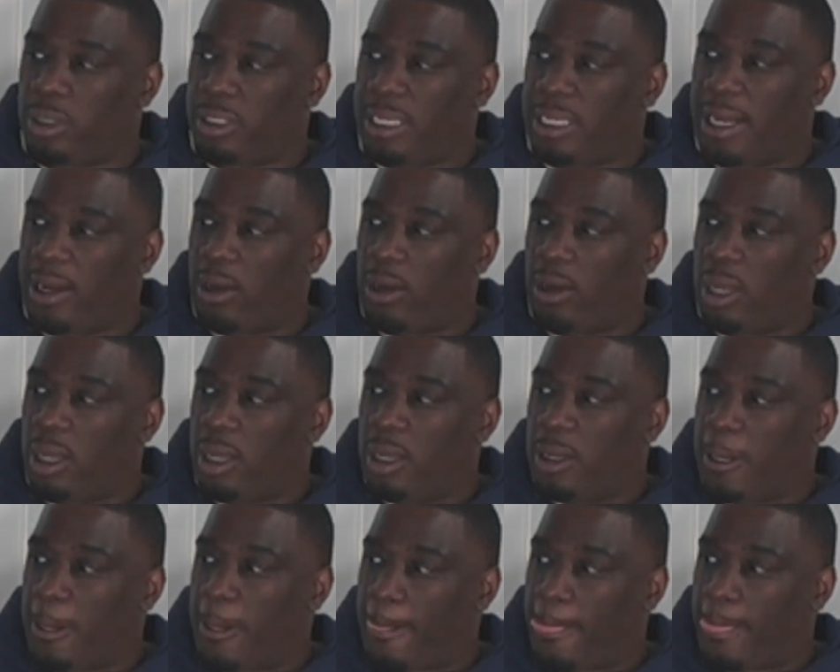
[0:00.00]
It's like
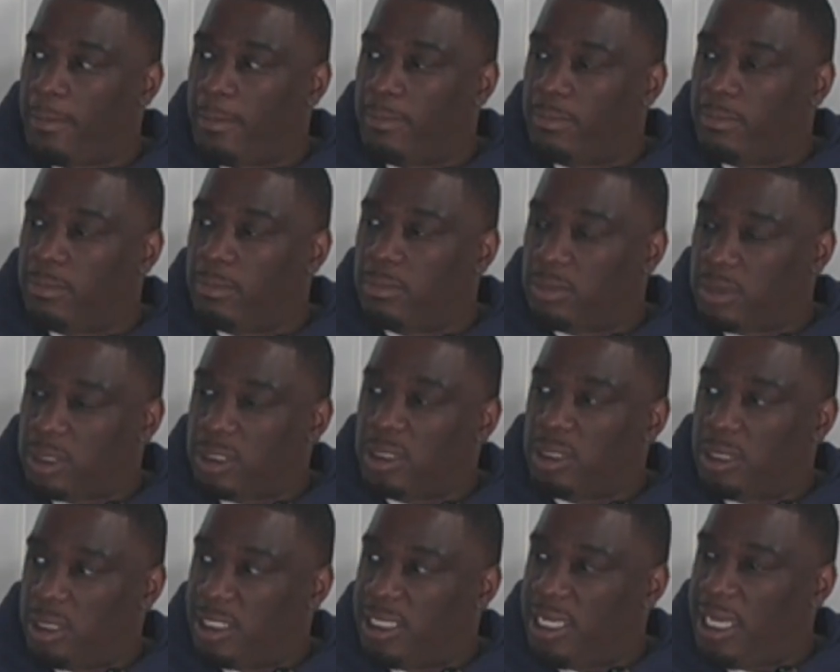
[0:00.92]
confirmation that it can
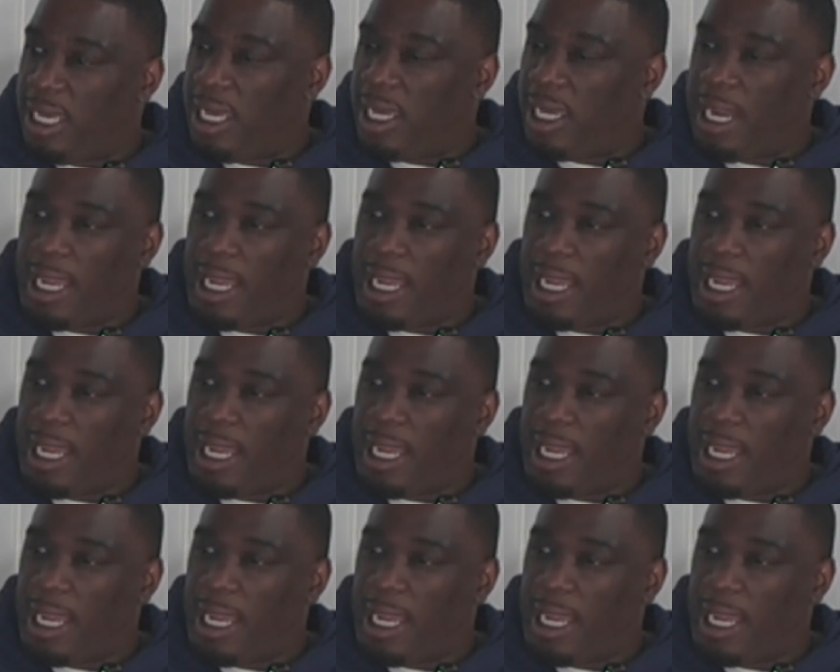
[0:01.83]
happen for you.